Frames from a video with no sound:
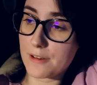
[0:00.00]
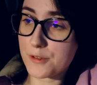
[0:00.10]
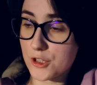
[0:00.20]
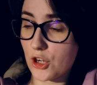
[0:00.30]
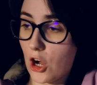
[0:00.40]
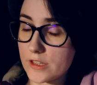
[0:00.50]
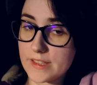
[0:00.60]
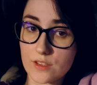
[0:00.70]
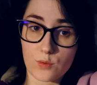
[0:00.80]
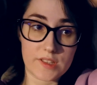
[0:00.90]
I forgot
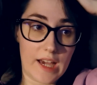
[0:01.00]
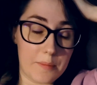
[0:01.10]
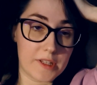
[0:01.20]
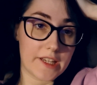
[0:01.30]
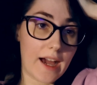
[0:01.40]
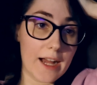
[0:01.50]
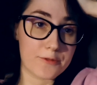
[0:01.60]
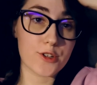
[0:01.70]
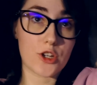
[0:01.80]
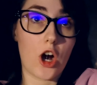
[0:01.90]
this was happening. I
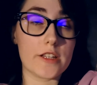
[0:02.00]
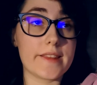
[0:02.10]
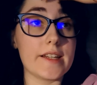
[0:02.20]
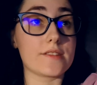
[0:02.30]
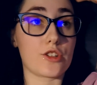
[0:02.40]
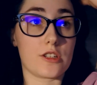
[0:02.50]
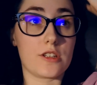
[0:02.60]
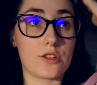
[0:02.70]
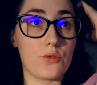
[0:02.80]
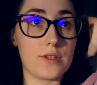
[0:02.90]
forgot things are gonna
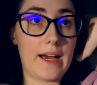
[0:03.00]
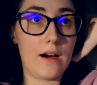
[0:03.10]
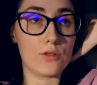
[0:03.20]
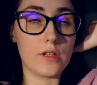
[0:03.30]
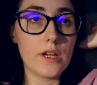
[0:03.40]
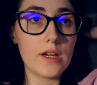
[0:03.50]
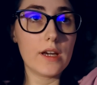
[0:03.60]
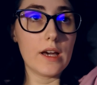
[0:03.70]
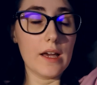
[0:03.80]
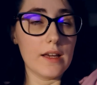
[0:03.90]
go down.
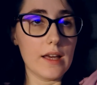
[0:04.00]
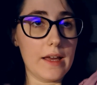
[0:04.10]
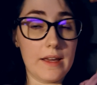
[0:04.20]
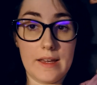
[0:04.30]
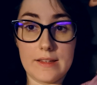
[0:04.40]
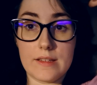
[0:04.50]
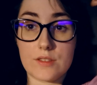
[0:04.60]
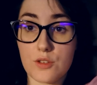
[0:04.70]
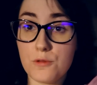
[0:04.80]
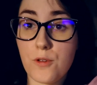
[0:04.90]
And
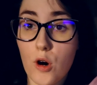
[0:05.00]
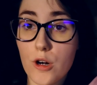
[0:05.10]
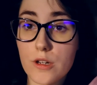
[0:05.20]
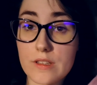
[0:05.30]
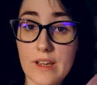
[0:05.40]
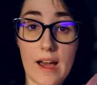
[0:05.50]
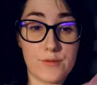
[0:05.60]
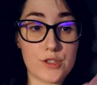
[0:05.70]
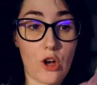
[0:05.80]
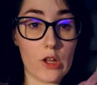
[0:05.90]
so far, they
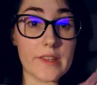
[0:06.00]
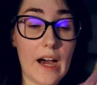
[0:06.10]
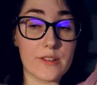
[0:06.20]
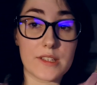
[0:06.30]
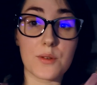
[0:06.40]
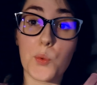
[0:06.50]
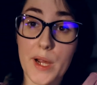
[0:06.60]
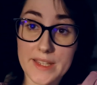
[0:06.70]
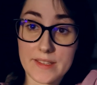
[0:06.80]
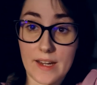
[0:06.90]
haven't gone down in the
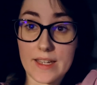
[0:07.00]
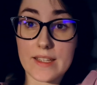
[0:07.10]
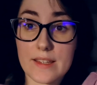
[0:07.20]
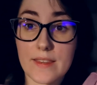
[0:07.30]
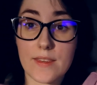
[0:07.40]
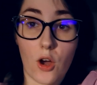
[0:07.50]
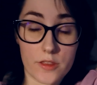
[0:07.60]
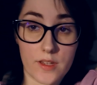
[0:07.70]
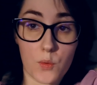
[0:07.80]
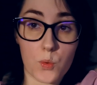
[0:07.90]
way that I
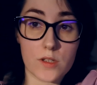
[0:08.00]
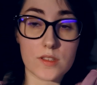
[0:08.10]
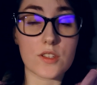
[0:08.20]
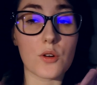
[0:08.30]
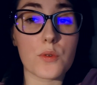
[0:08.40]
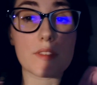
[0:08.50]
thought they would. So